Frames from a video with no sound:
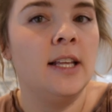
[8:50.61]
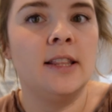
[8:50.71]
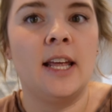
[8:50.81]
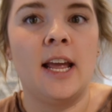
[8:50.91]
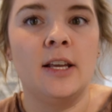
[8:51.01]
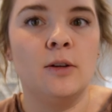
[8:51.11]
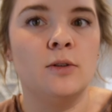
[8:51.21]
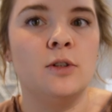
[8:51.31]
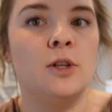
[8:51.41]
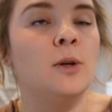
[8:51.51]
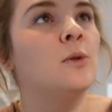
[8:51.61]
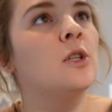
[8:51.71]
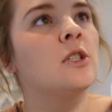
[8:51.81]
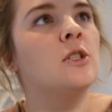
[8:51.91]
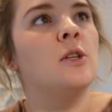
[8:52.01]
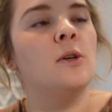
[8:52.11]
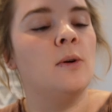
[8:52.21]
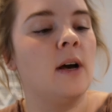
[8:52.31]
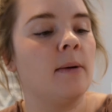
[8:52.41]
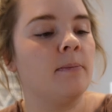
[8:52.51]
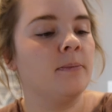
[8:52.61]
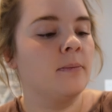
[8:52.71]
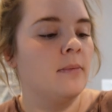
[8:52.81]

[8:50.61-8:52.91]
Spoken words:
that I use too, just to